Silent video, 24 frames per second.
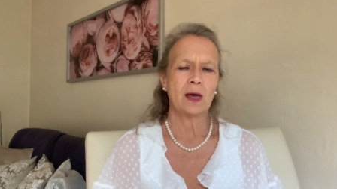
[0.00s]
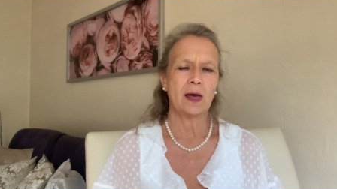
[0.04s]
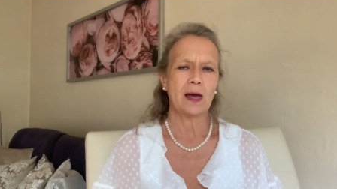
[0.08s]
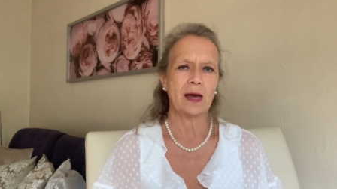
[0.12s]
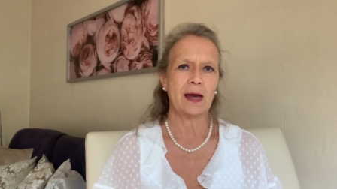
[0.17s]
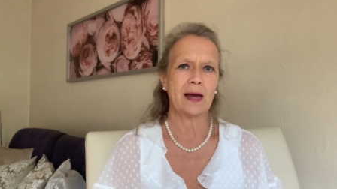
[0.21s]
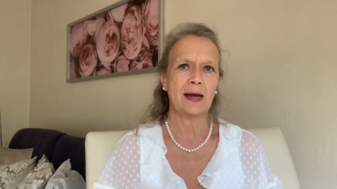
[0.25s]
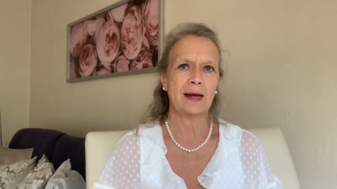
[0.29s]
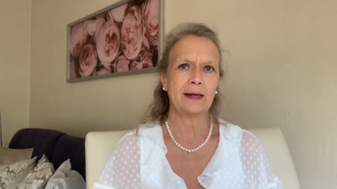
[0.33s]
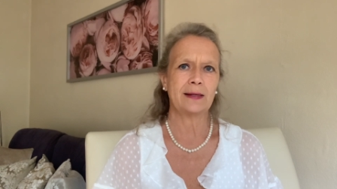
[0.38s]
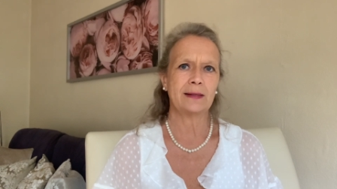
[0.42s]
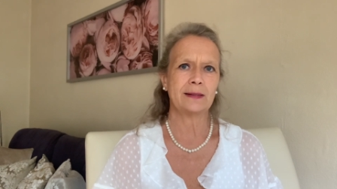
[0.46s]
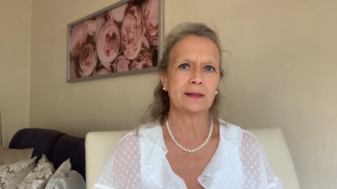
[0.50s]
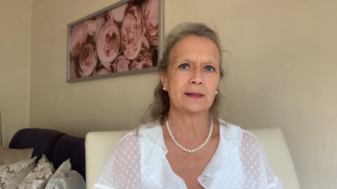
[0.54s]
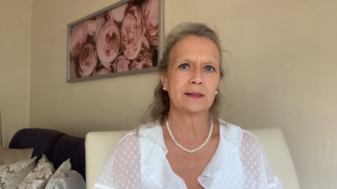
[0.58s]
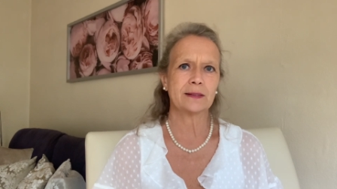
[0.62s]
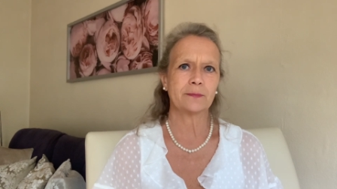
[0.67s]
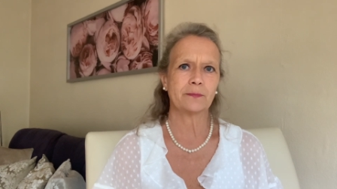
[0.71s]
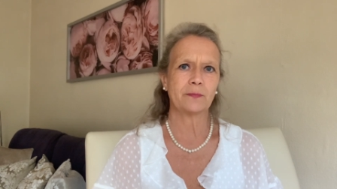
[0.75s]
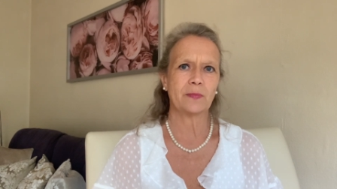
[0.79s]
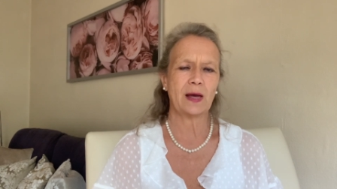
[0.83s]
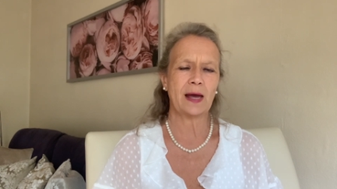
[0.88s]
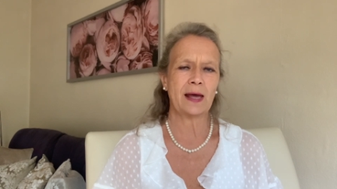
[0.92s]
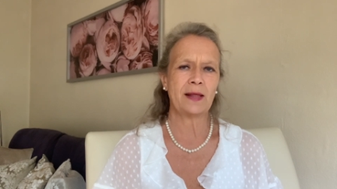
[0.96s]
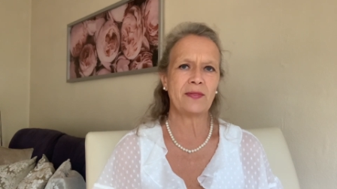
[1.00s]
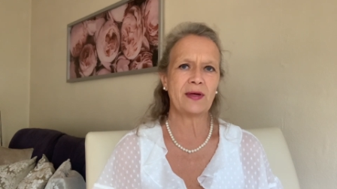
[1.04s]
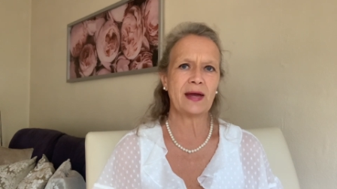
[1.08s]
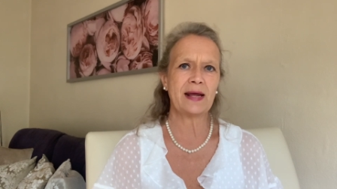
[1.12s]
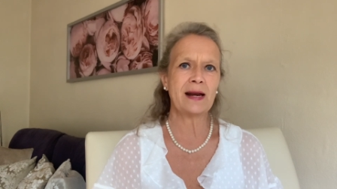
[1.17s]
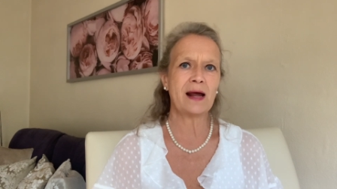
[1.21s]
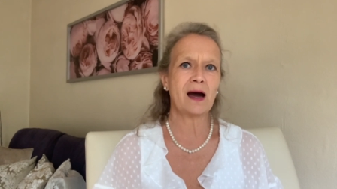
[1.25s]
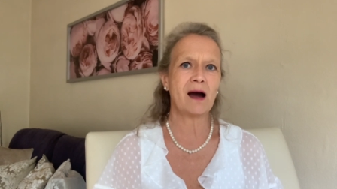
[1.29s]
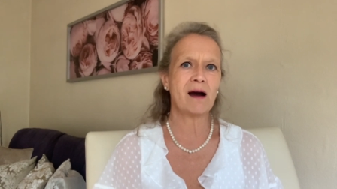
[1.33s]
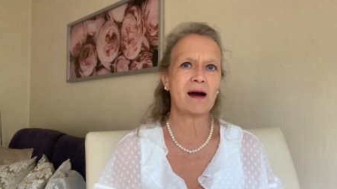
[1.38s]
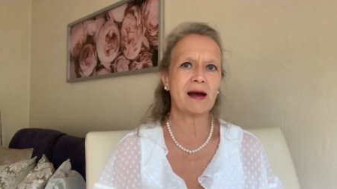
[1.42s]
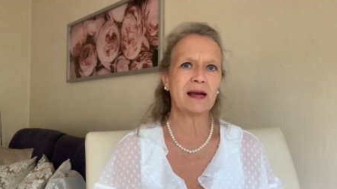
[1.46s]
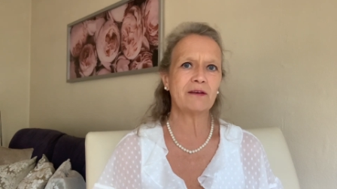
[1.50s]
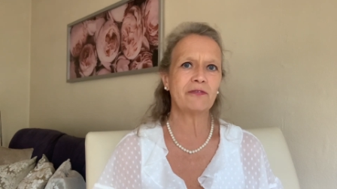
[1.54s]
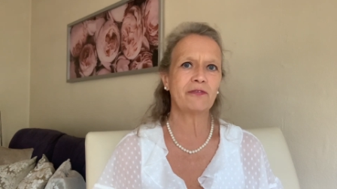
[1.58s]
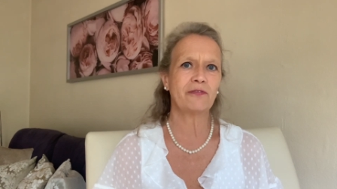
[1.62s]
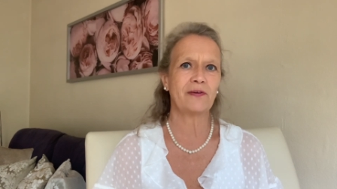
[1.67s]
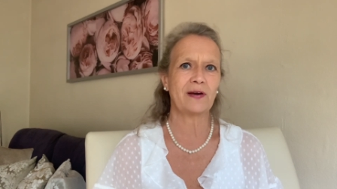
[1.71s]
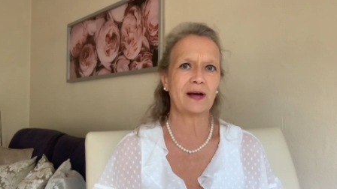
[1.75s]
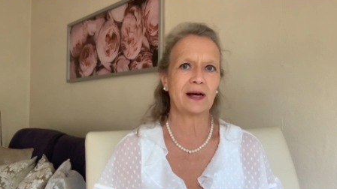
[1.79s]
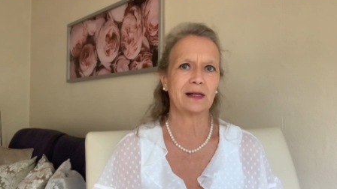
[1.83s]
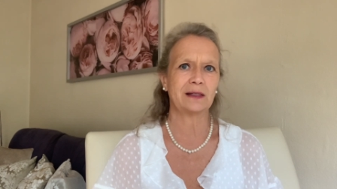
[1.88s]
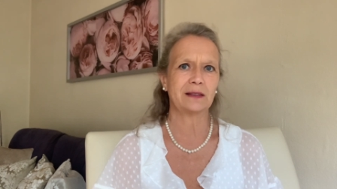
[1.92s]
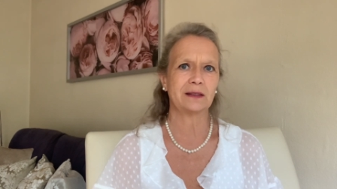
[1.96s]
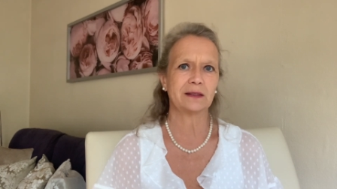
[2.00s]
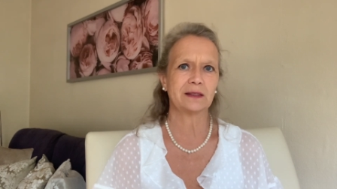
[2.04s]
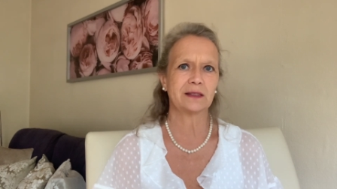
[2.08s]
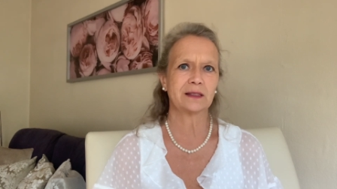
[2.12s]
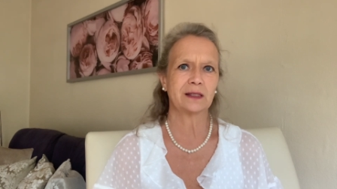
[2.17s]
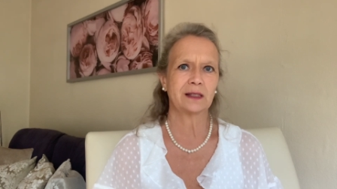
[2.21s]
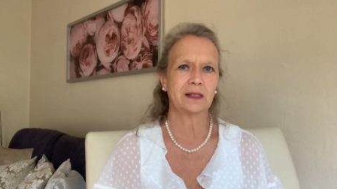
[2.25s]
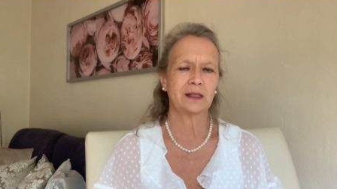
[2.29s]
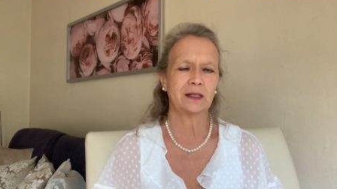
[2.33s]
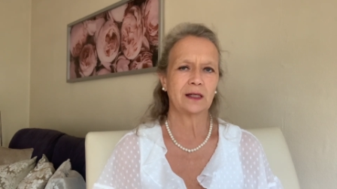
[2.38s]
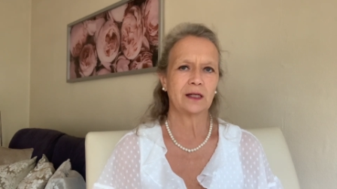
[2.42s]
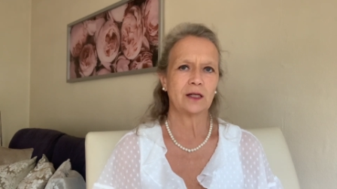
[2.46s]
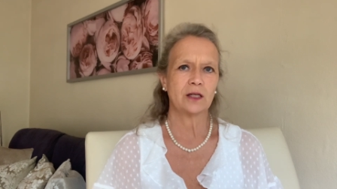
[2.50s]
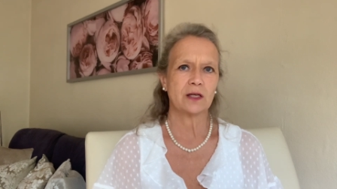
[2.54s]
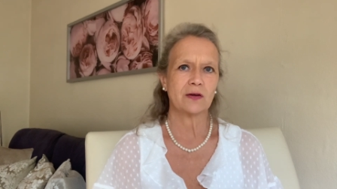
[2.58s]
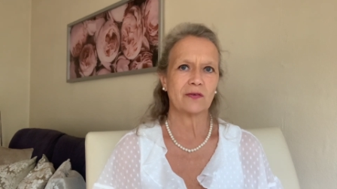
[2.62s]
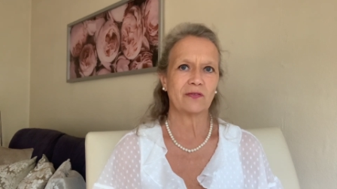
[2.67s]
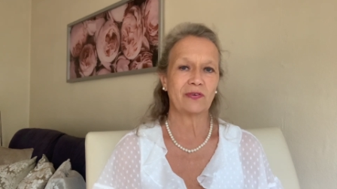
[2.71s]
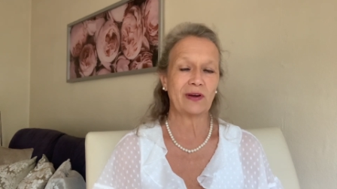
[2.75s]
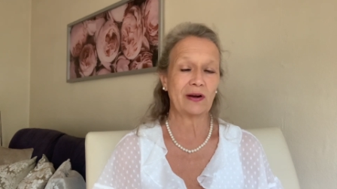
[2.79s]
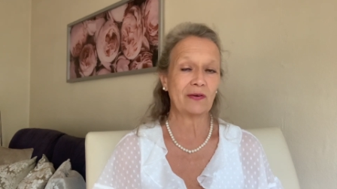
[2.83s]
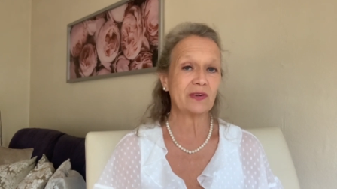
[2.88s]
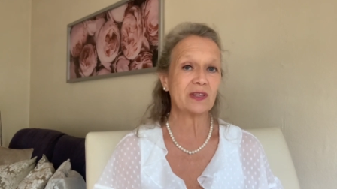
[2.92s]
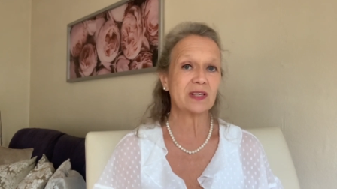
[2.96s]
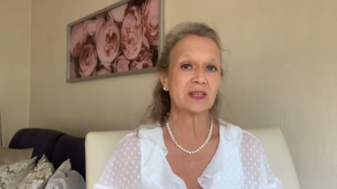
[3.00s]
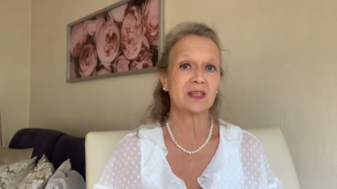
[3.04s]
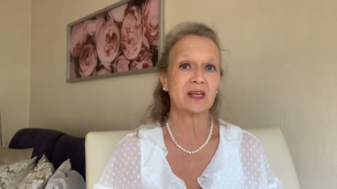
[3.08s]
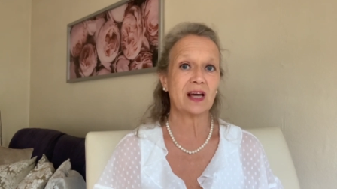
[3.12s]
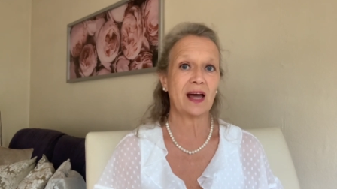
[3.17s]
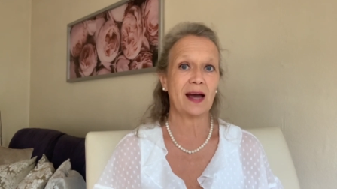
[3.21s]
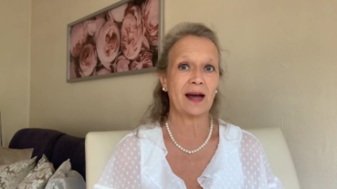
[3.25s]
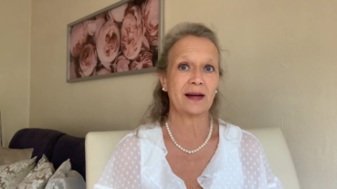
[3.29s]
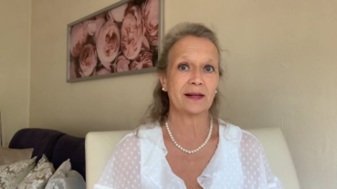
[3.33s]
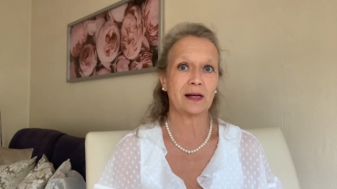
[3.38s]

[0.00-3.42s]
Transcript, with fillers: And, and then I felt very sad.